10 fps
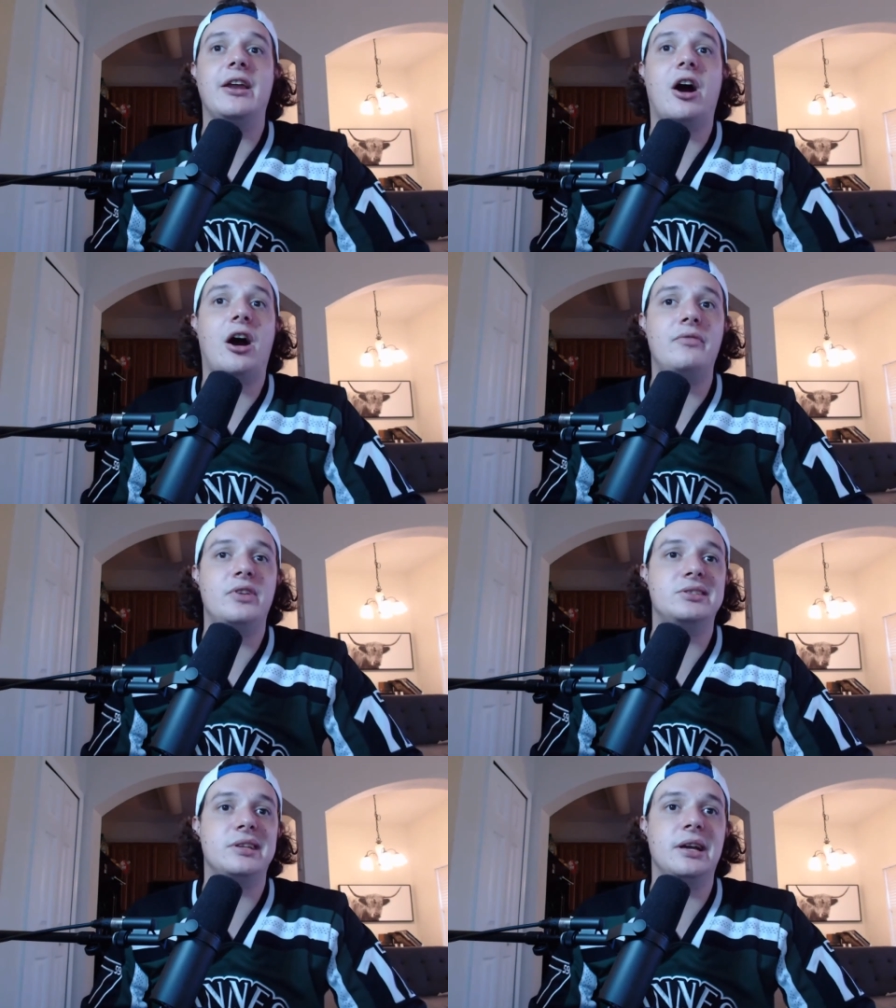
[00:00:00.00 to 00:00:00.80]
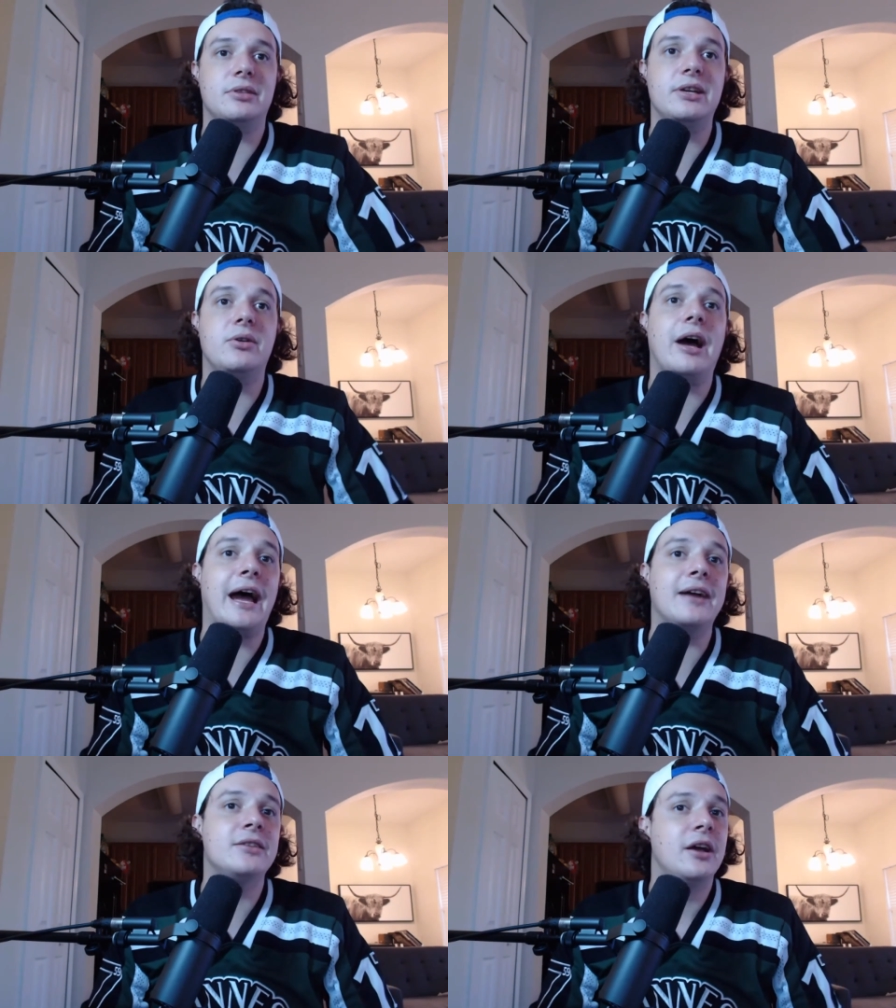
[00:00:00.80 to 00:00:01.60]
and obviously illegal
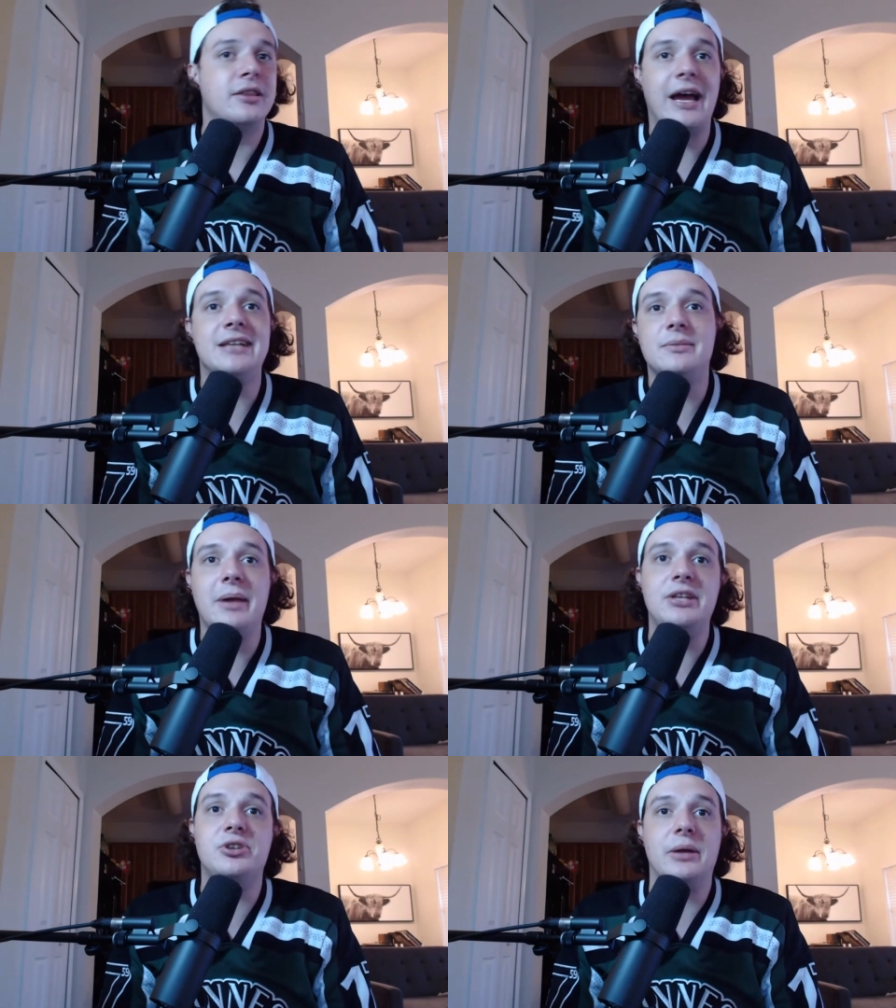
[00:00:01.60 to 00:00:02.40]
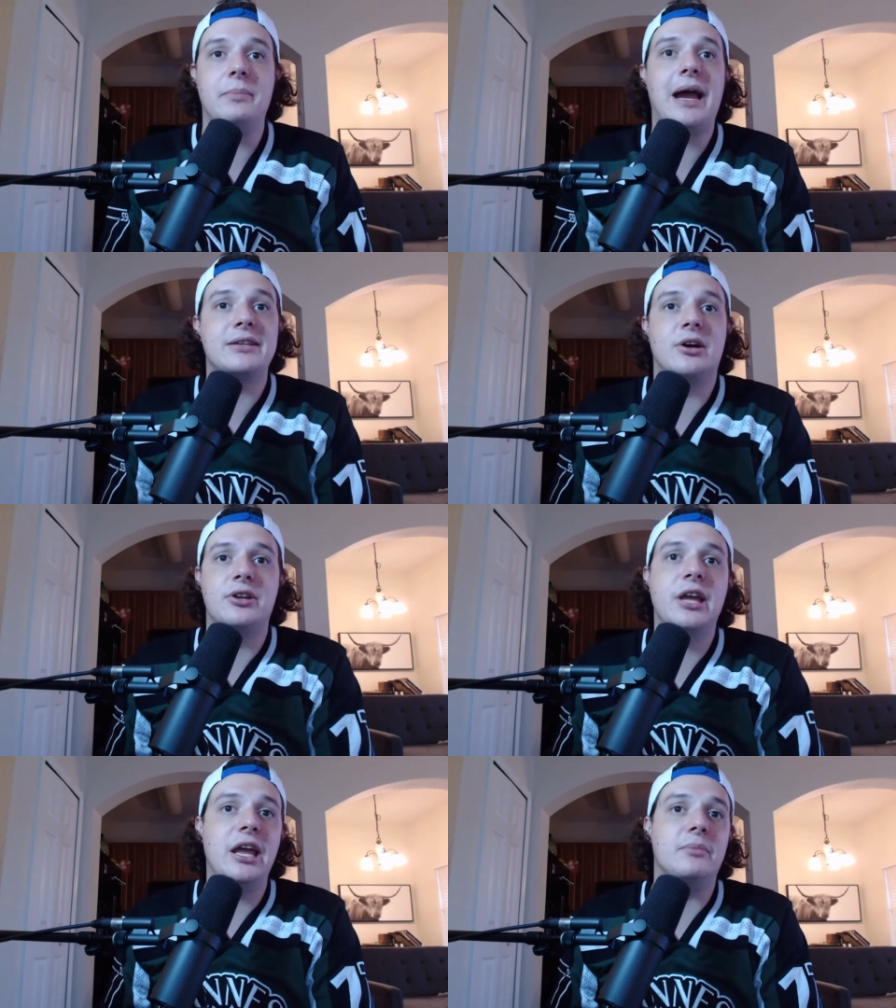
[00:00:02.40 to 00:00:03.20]
act that has a major impact
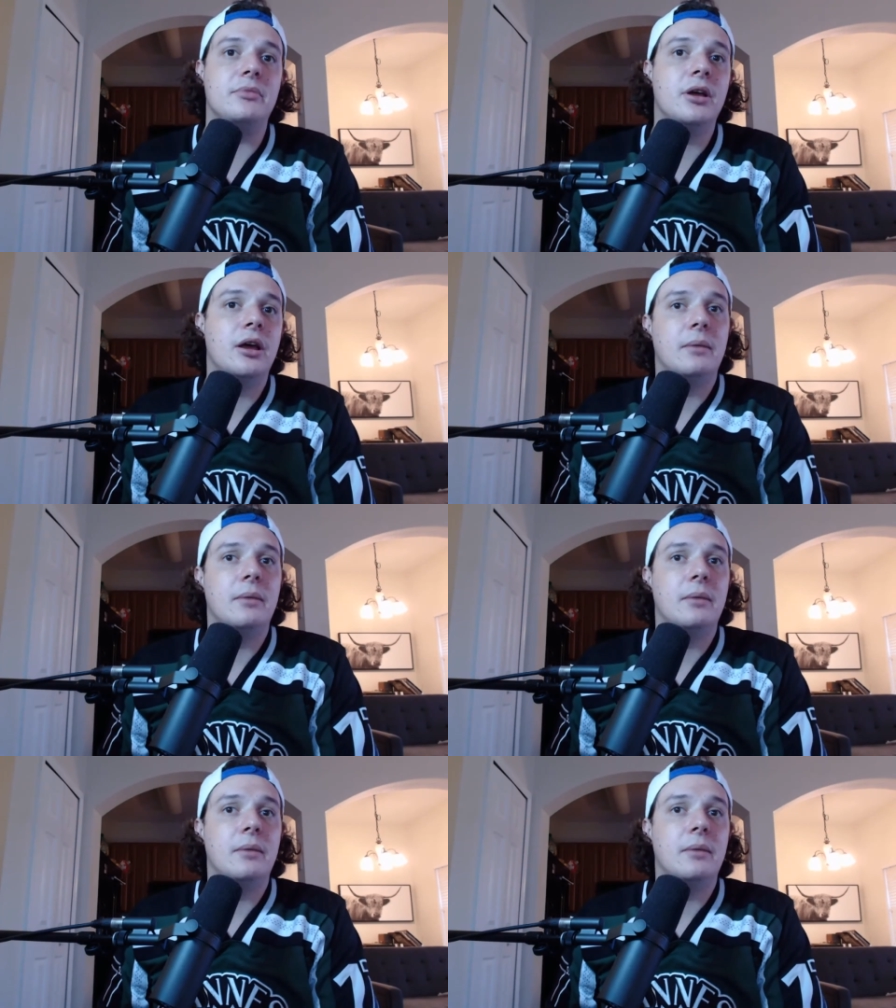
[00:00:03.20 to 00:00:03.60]
on the game.